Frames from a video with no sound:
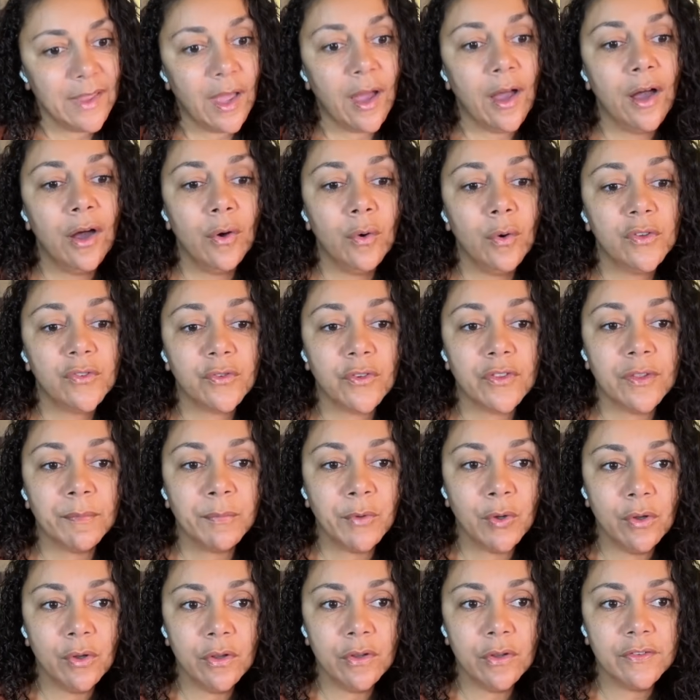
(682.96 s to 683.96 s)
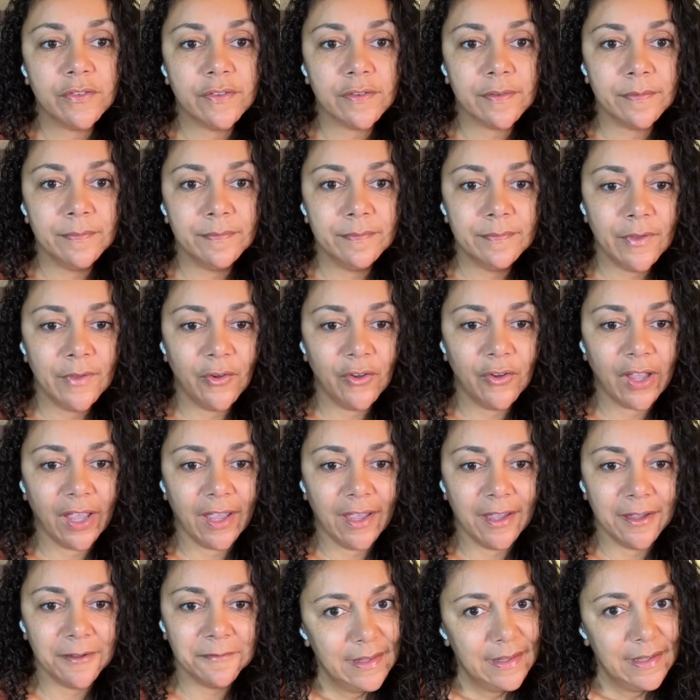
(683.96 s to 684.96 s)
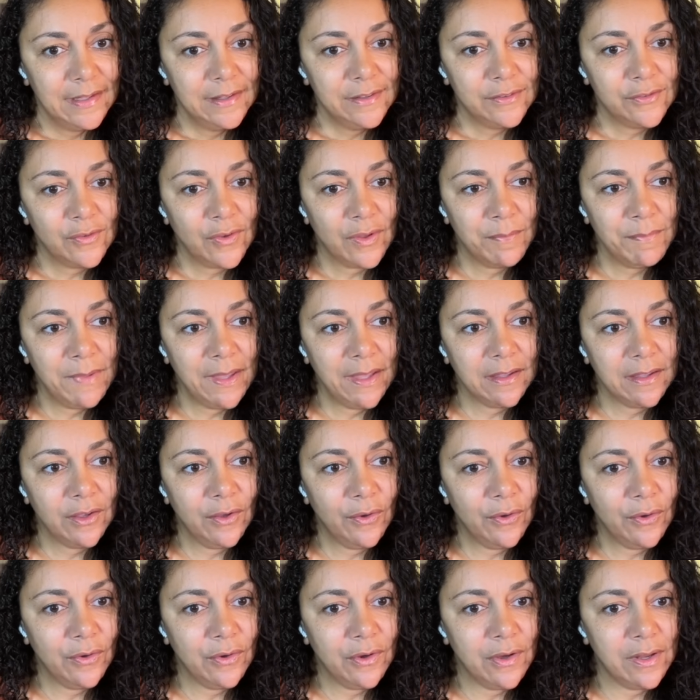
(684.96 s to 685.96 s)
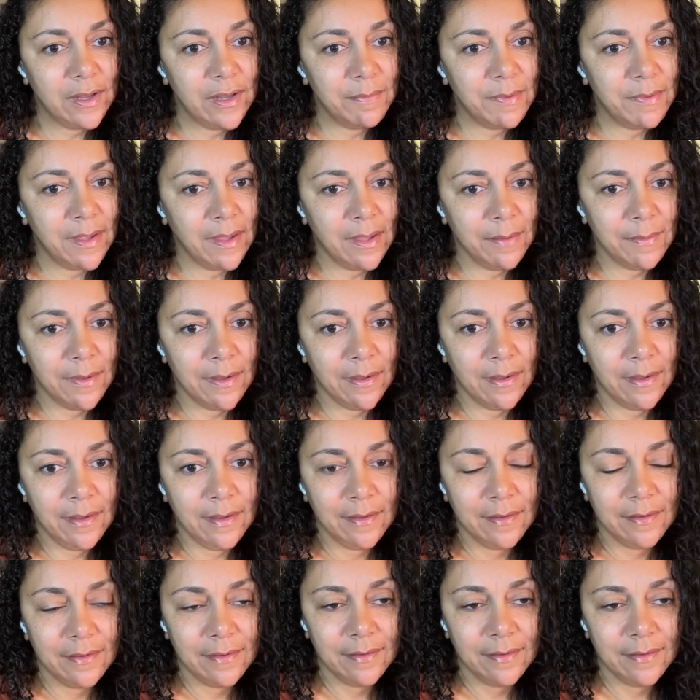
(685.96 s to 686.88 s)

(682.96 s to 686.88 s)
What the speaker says: Oh, it's for the bulls? Okay. So I make you horny, baby.